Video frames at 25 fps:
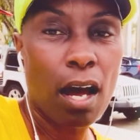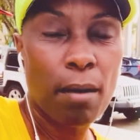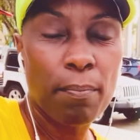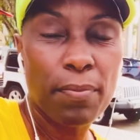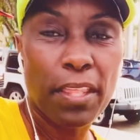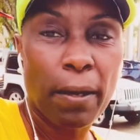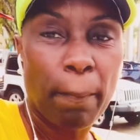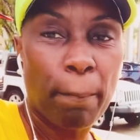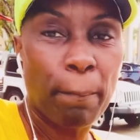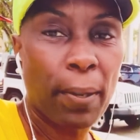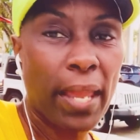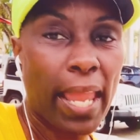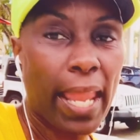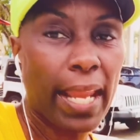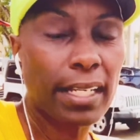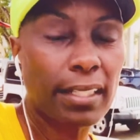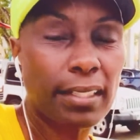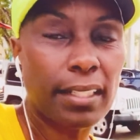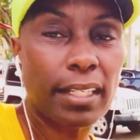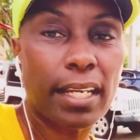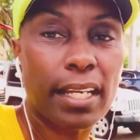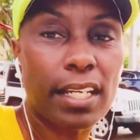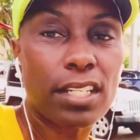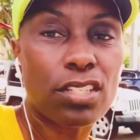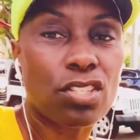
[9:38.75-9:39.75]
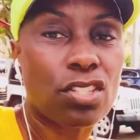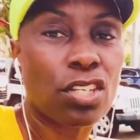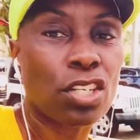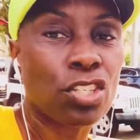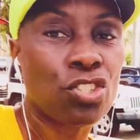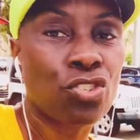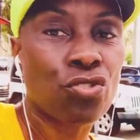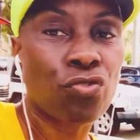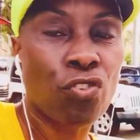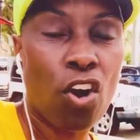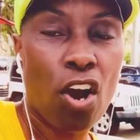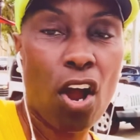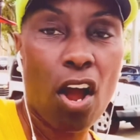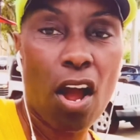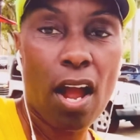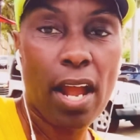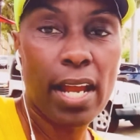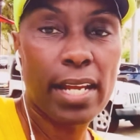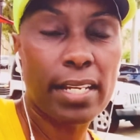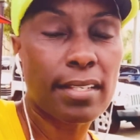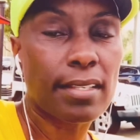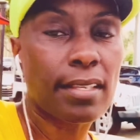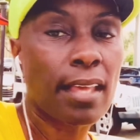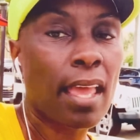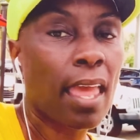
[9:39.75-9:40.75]
the paintings, the
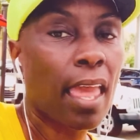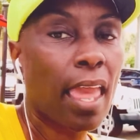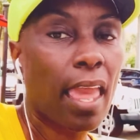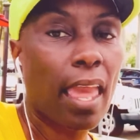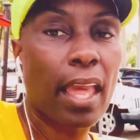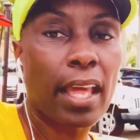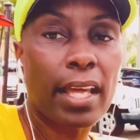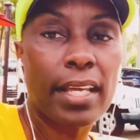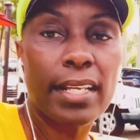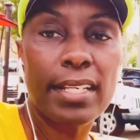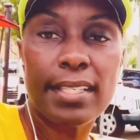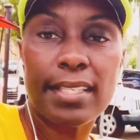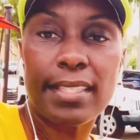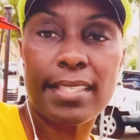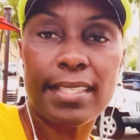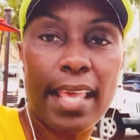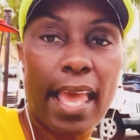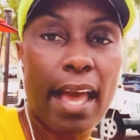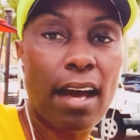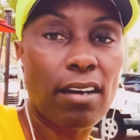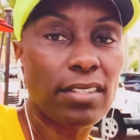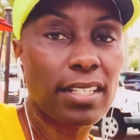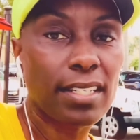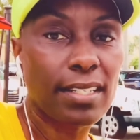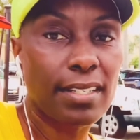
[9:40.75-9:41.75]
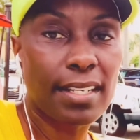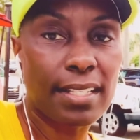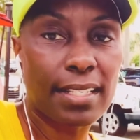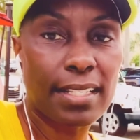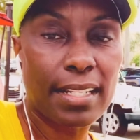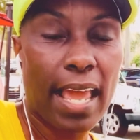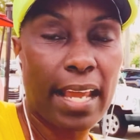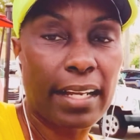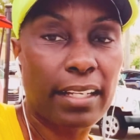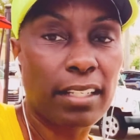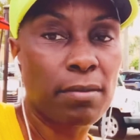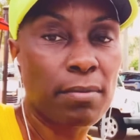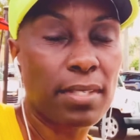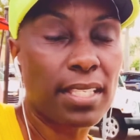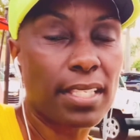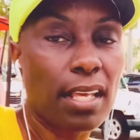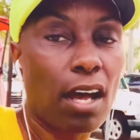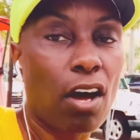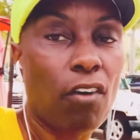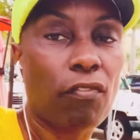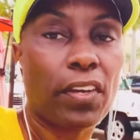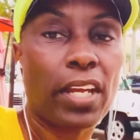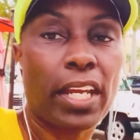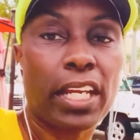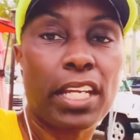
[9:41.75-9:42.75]
drawings, and he sounded just like
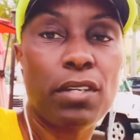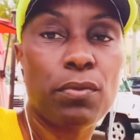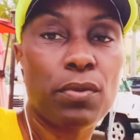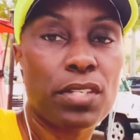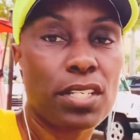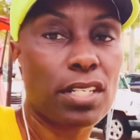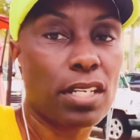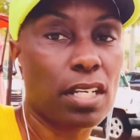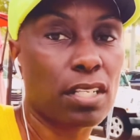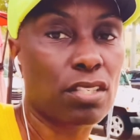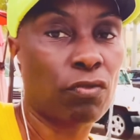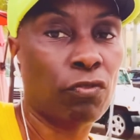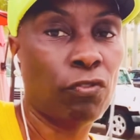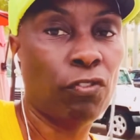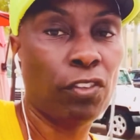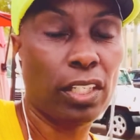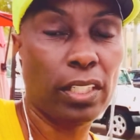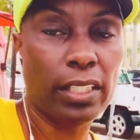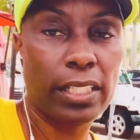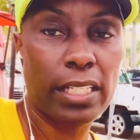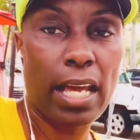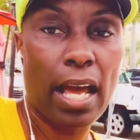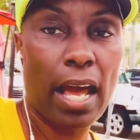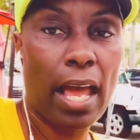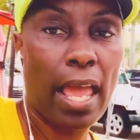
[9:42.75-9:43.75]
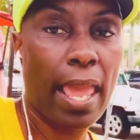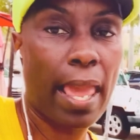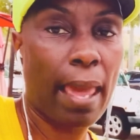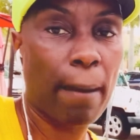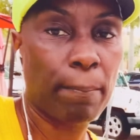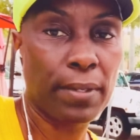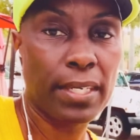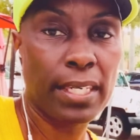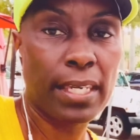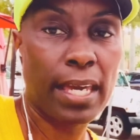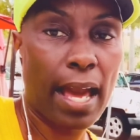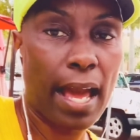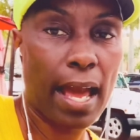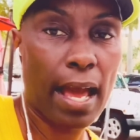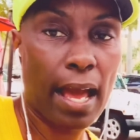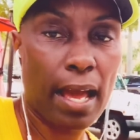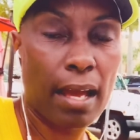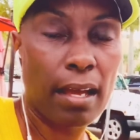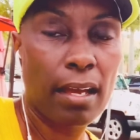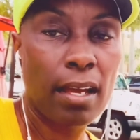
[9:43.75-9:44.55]
himself, and he was just really a happy guy.